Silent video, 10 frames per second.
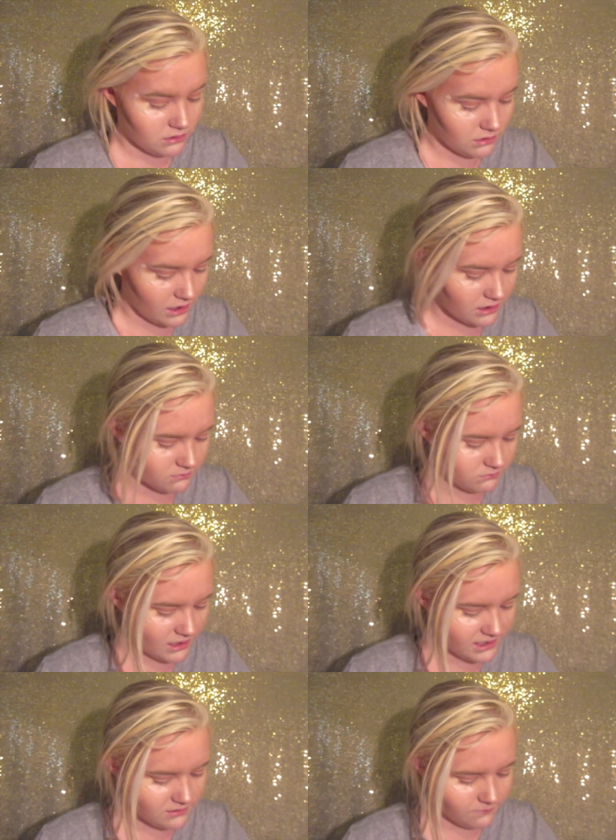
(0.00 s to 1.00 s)
like
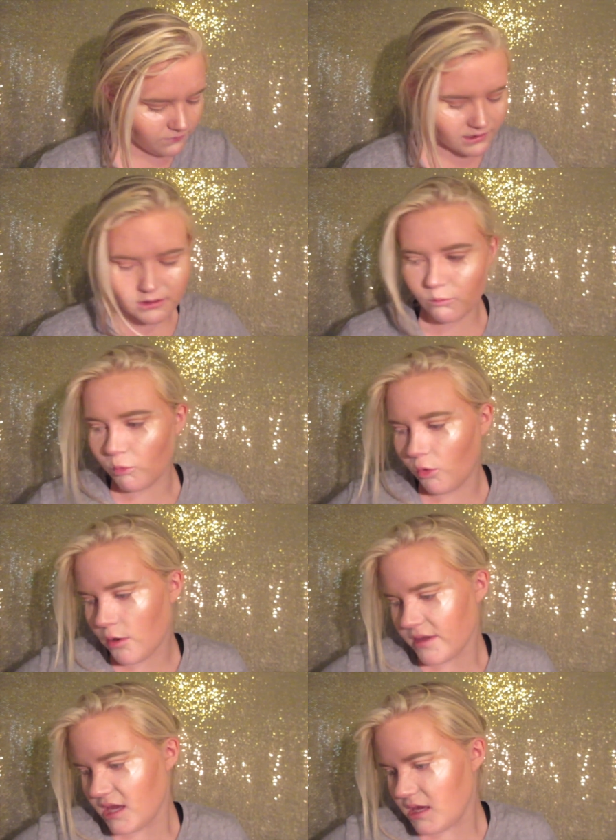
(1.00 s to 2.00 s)
kind of like a
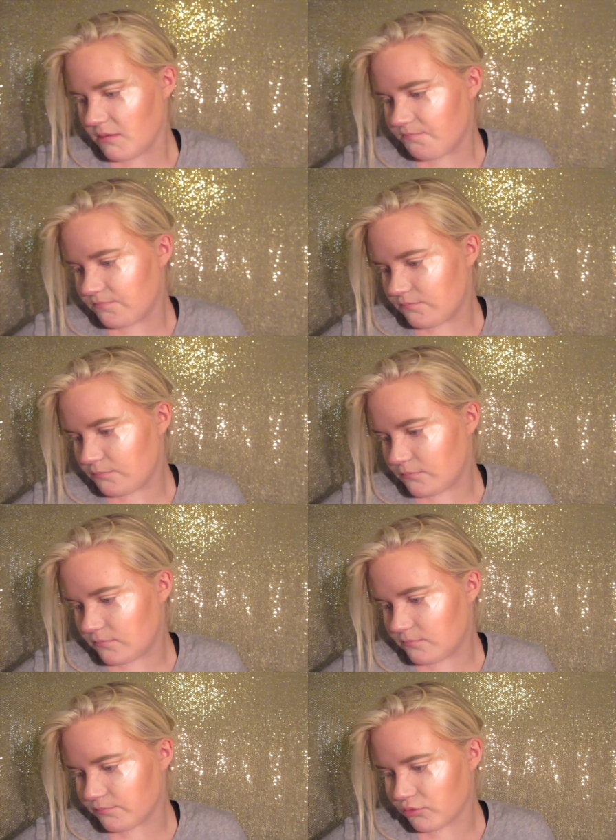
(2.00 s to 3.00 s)
warmy
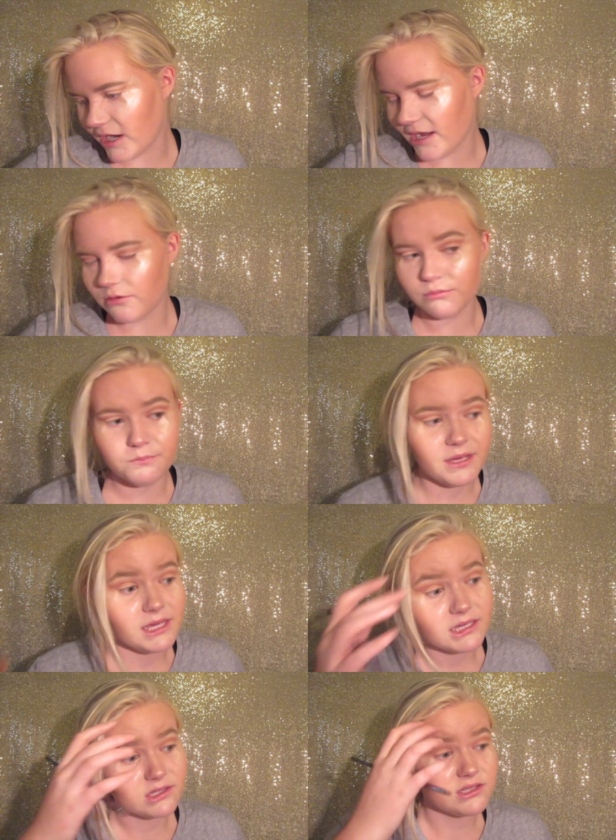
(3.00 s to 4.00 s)
brown
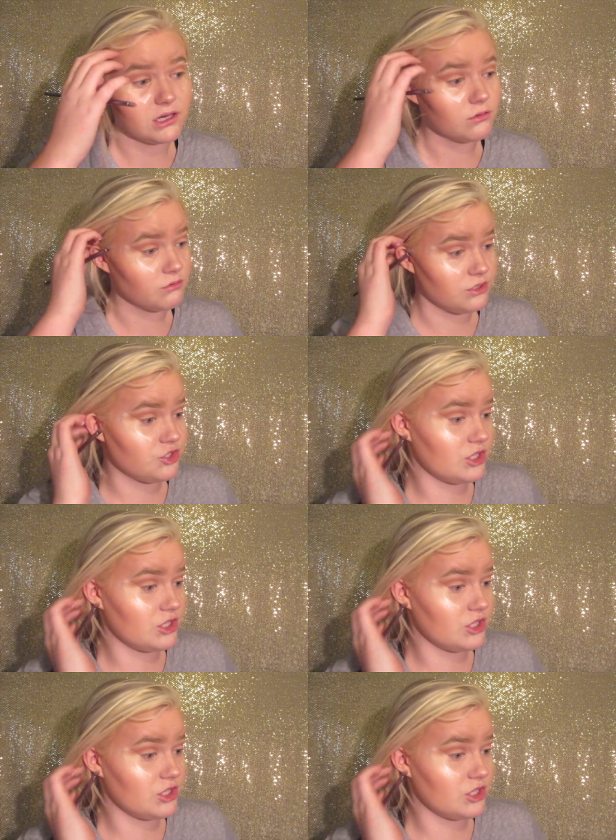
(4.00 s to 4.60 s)
pink toned